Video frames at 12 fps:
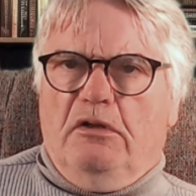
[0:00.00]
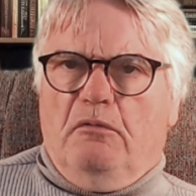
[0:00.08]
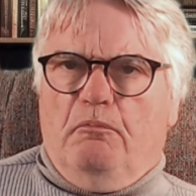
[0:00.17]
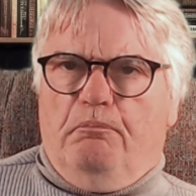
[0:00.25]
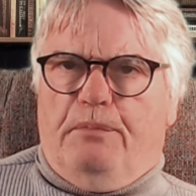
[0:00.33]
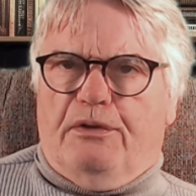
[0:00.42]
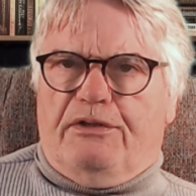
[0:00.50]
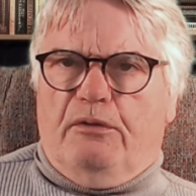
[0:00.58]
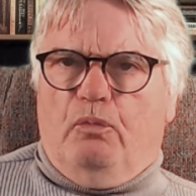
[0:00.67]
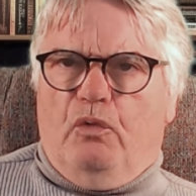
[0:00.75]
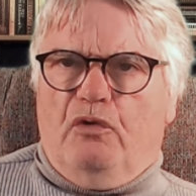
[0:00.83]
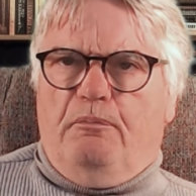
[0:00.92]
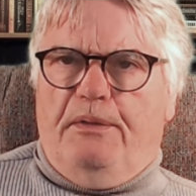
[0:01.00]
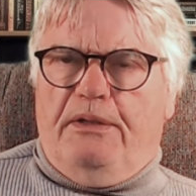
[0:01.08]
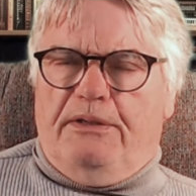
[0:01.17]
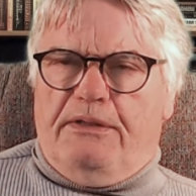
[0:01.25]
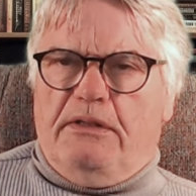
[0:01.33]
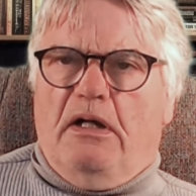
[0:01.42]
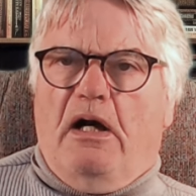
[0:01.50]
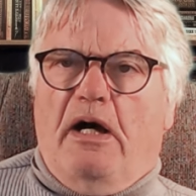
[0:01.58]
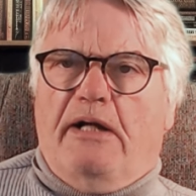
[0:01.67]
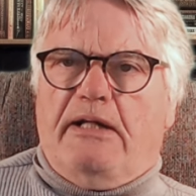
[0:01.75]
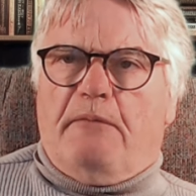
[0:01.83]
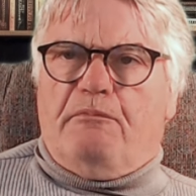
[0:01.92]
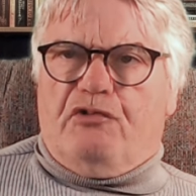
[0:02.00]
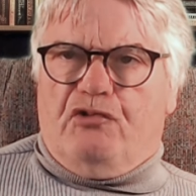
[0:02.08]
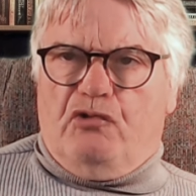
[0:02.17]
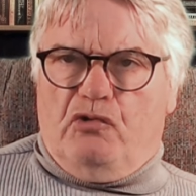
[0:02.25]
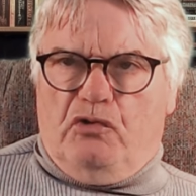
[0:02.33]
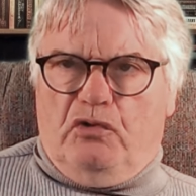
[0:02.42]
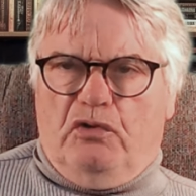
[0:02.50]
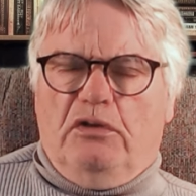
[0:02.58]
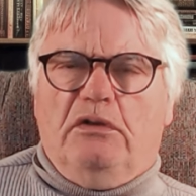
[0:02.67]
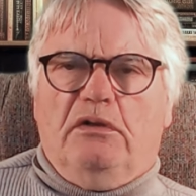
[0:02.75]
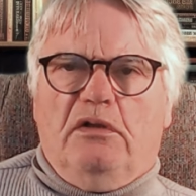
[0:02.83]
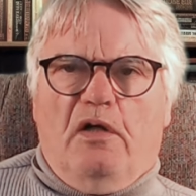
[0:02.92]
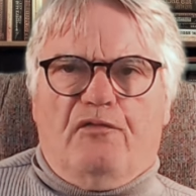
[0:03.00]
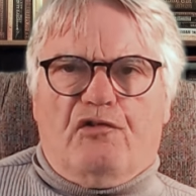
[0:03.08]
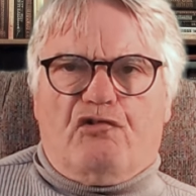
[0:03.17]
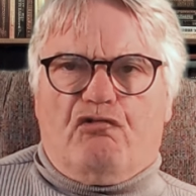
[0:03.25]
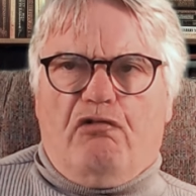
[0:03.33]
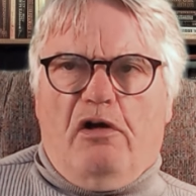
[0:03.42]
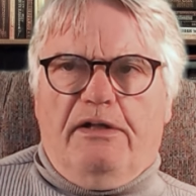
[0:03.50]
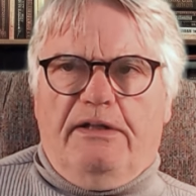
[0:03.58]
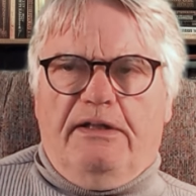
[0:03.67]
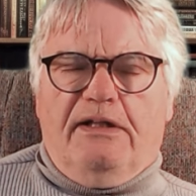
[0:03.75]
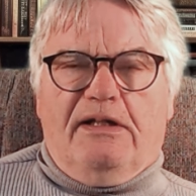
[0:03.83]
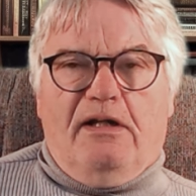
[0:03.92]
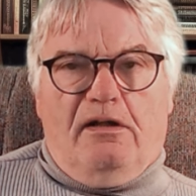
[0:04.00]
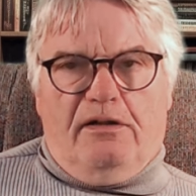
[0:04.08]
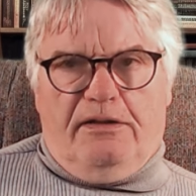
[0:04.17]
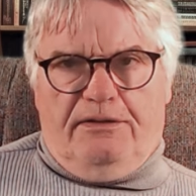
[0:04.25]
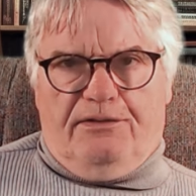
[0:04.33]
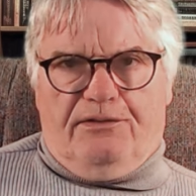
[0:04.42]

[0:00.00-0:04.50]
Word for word: but it would be, I am sure, of a trying kind.